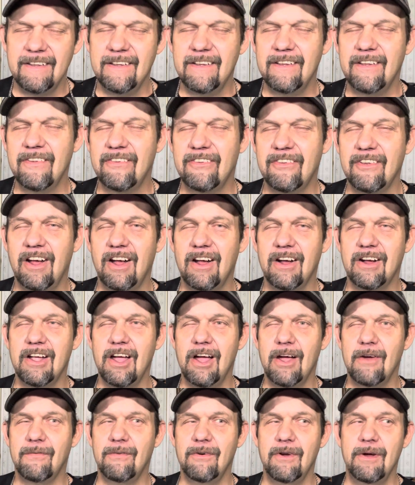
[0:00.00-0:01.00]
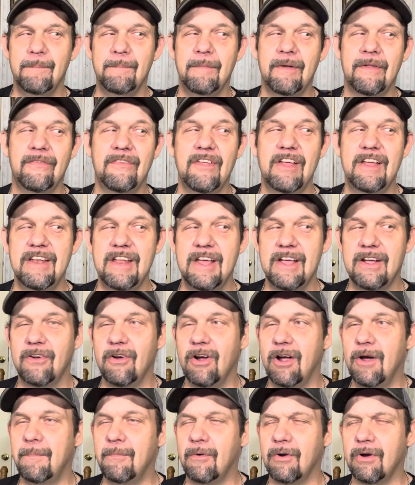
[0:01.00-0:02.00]
It's where I come from, but then they
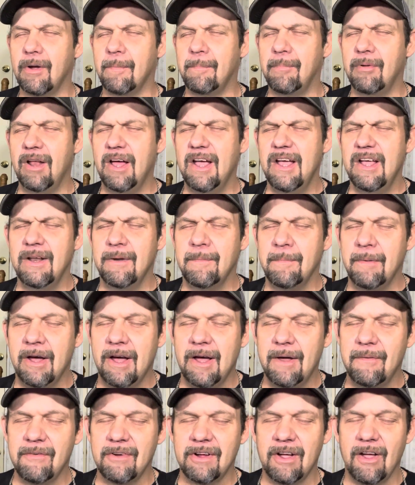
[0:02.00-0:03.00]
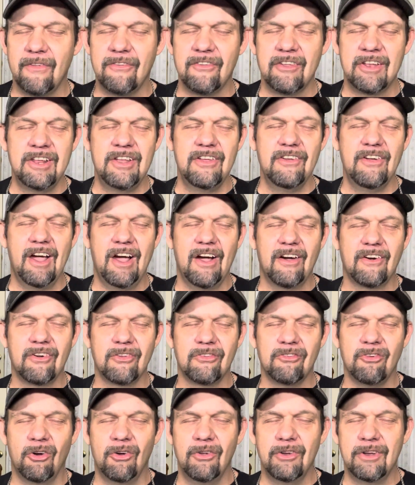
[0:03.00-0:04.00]
grumble, complain about it because they knew how
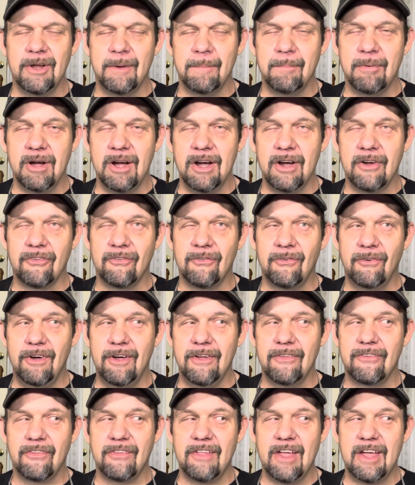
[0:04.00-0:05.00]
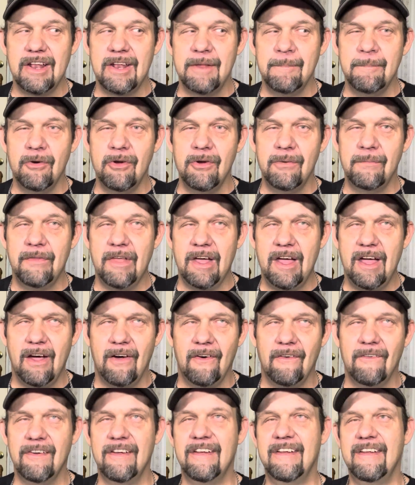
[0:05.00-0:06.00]
controlling their parents was the day they moved
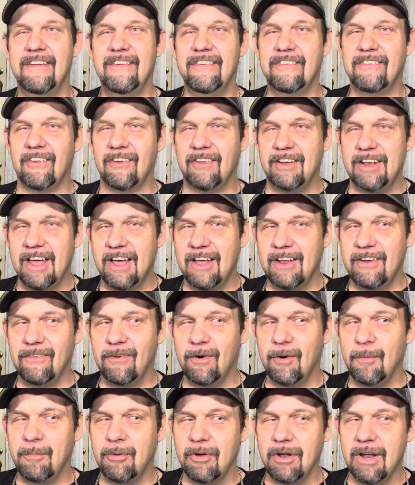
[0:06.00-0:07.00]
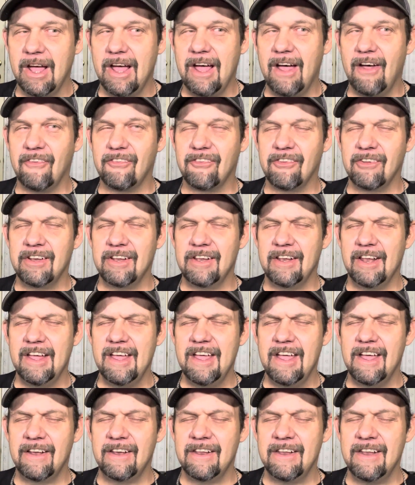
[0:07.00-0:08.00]
out. So now they won't put a house on the
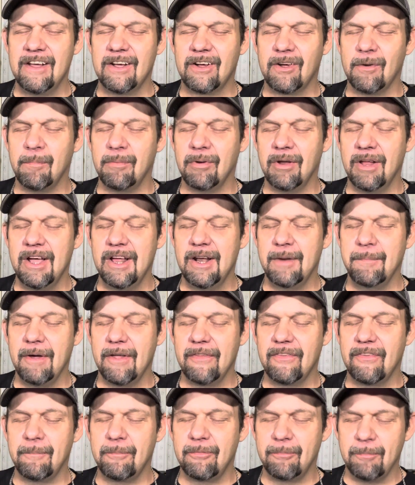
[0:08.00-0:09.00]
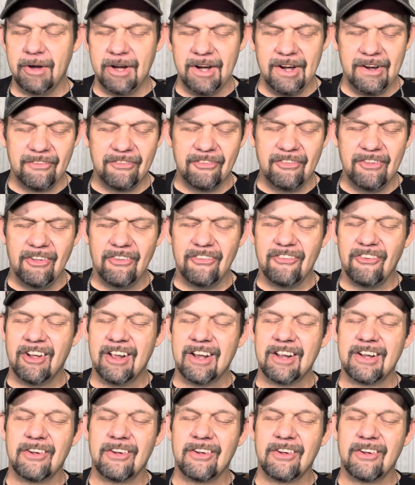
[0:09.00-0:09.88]
land, and they complain about the parents still trying to